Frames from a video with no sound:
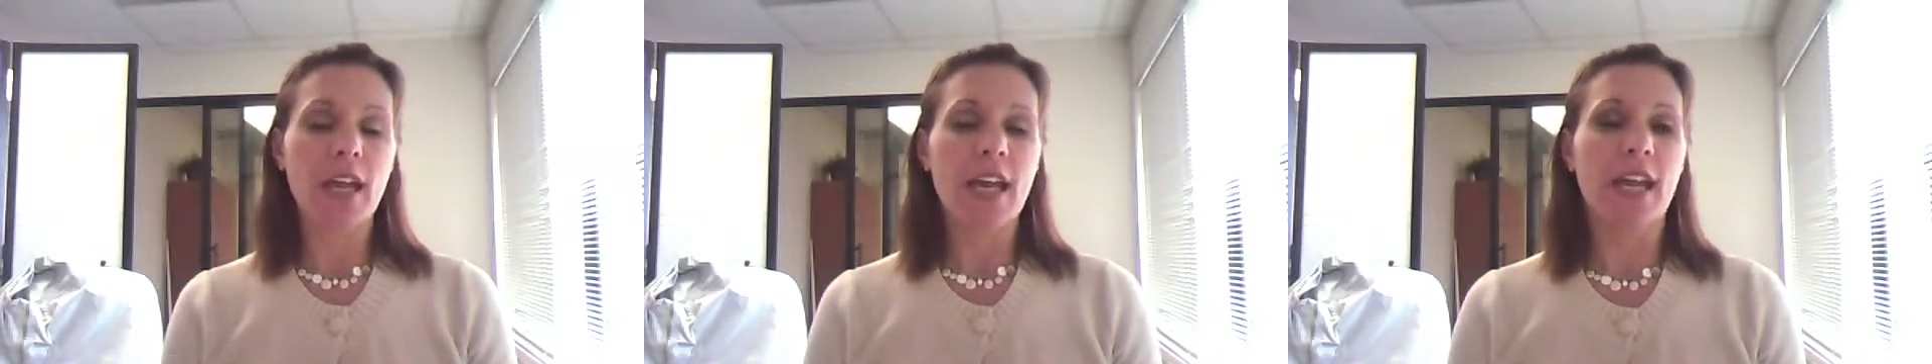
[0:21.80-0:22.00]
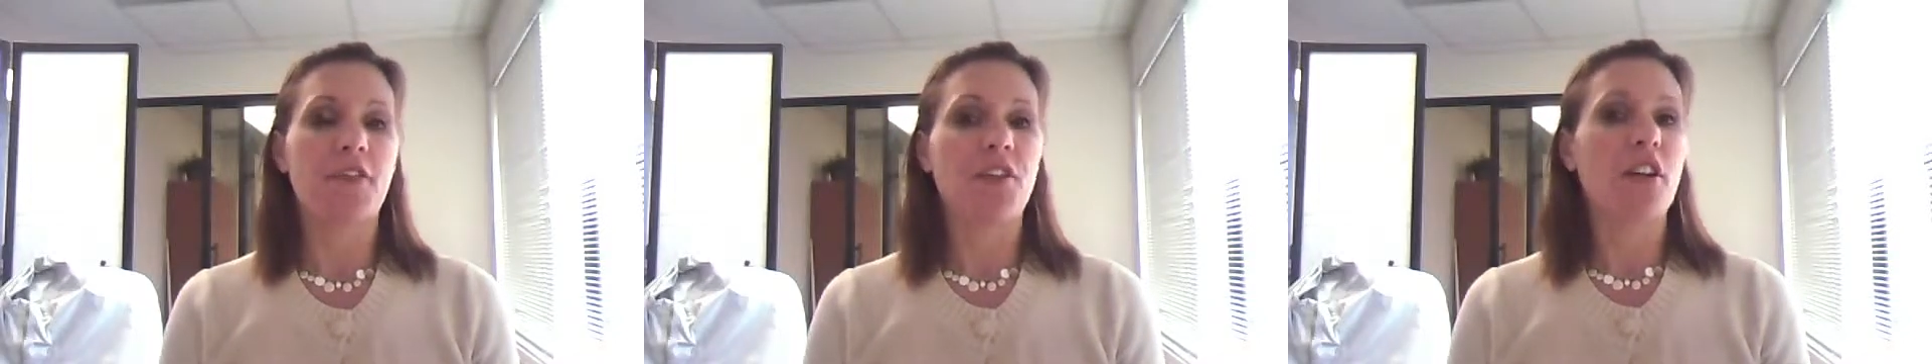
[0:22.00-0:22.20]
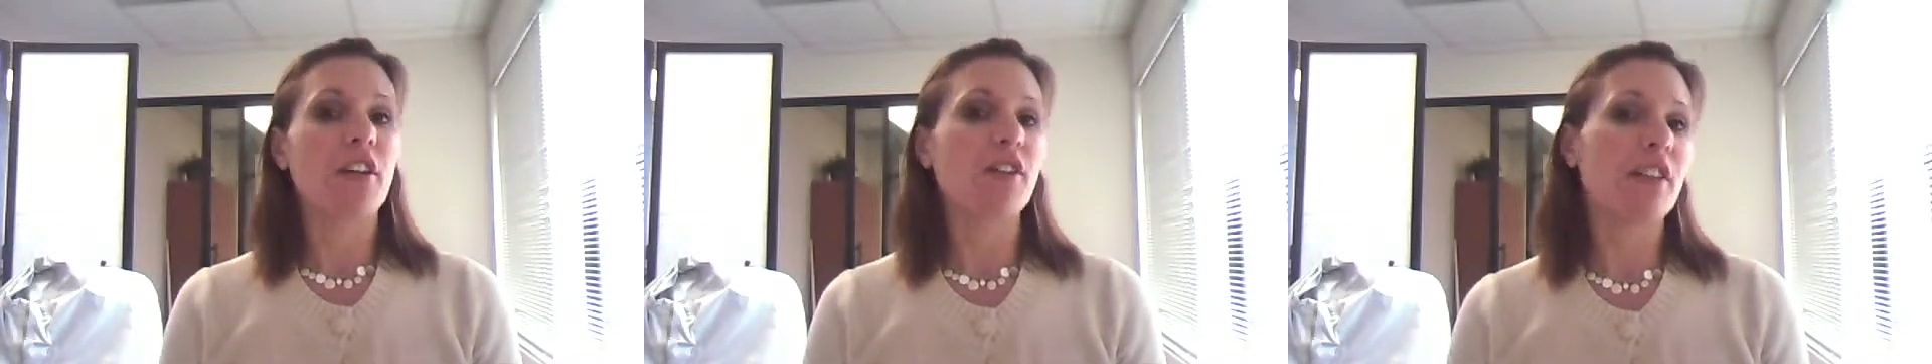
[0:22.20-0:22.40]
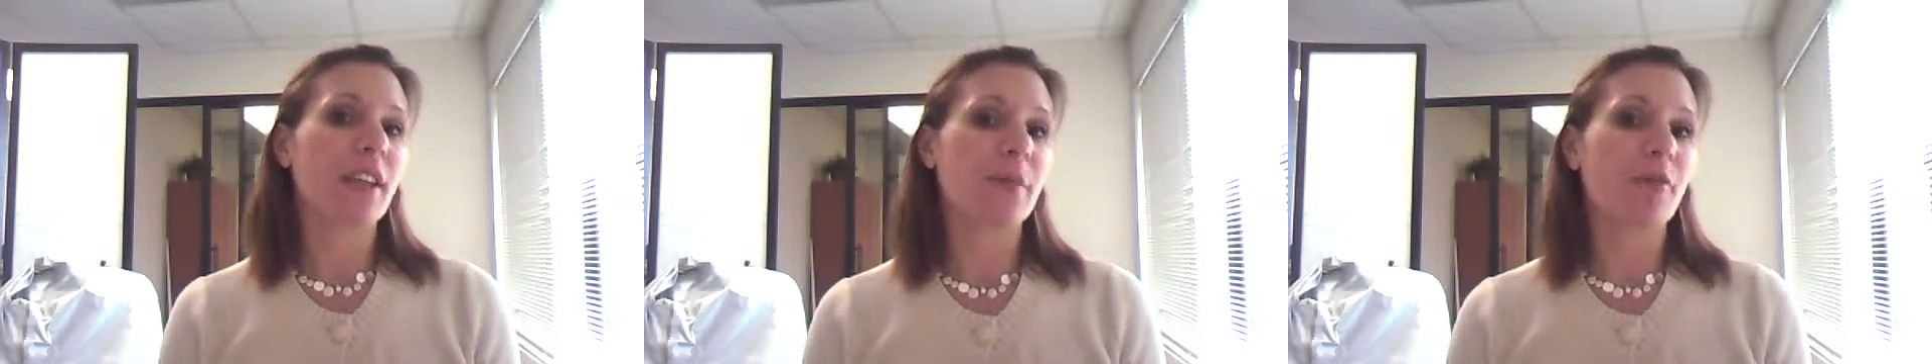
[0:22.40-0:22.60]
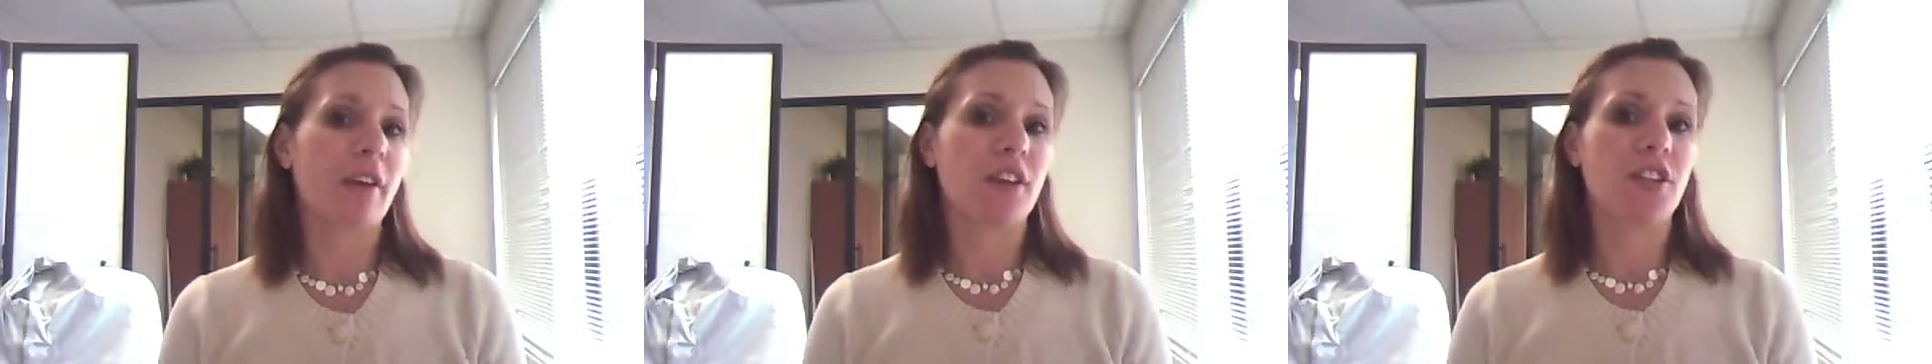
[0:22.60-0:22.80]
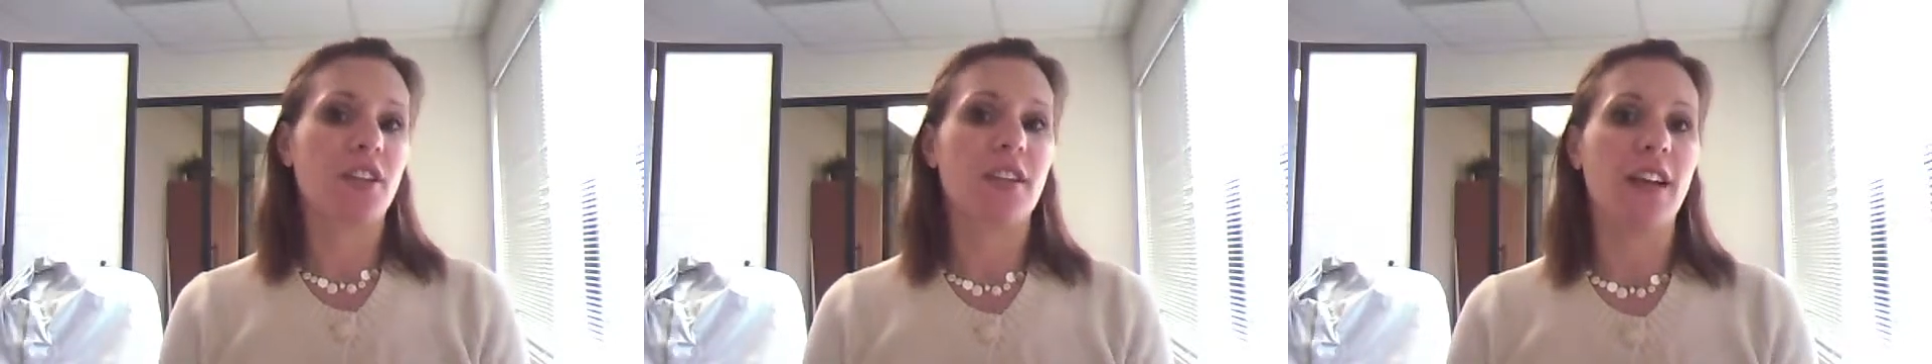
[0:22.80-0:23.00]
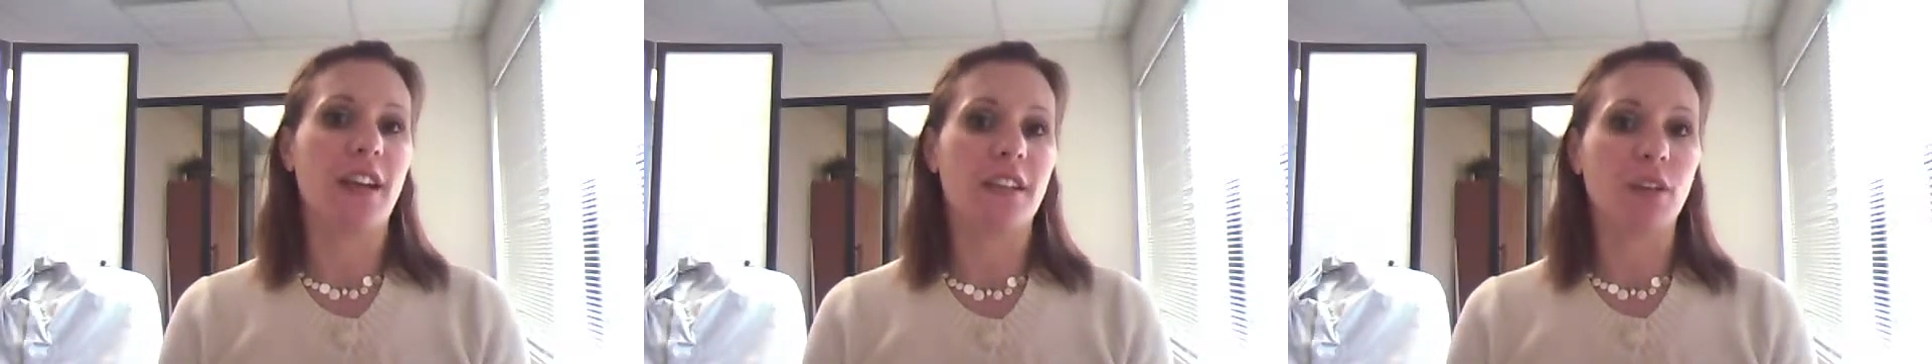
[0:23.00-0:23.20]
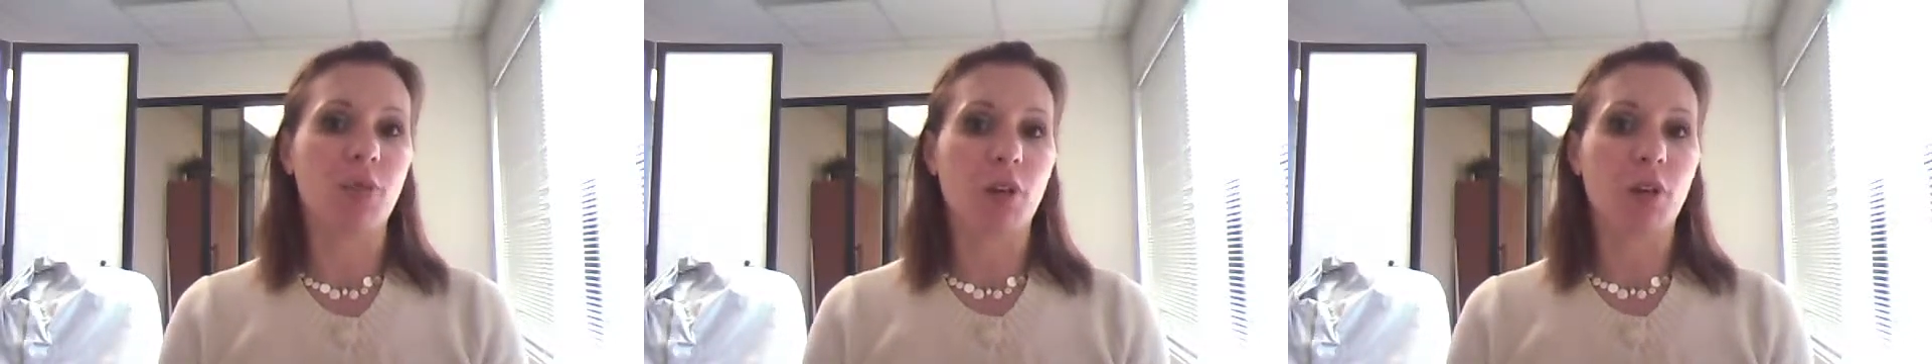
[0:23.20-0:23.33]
If you're under the impression that the